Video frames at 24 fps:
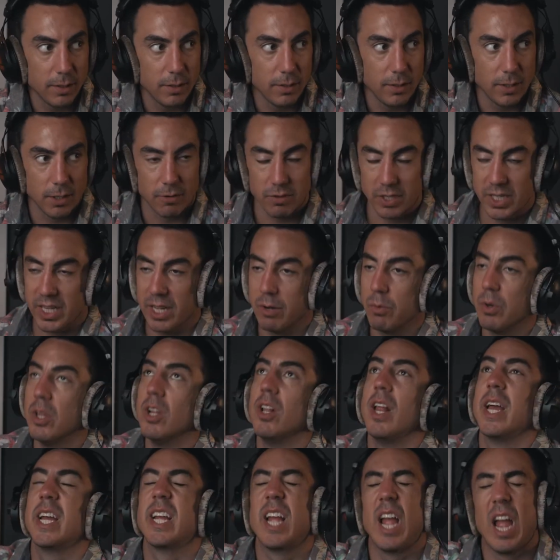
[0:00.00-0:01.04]
You ever seen that where they're
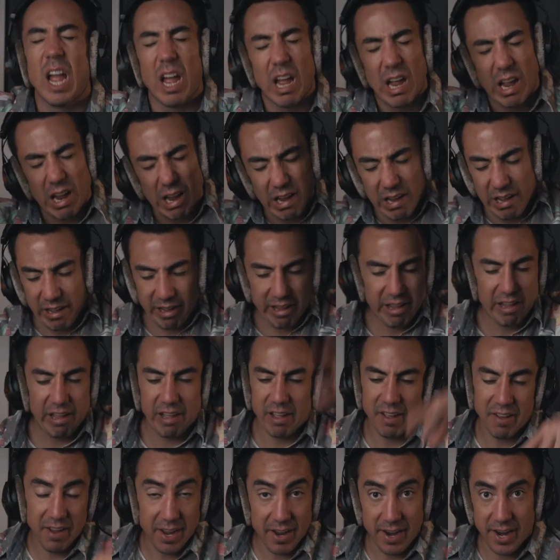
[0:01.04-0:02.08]

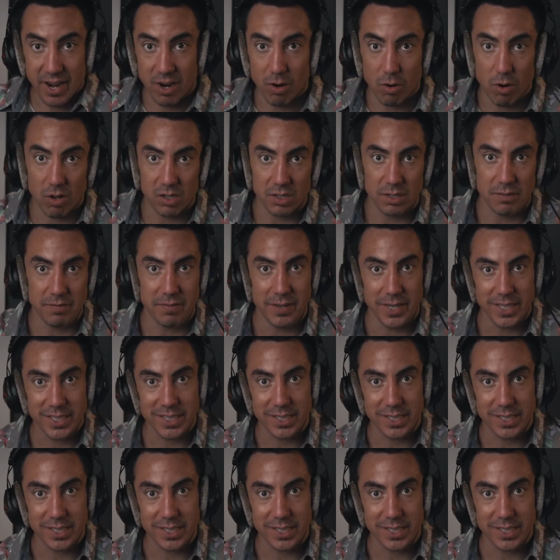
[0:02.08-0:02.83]
like hair all in the face?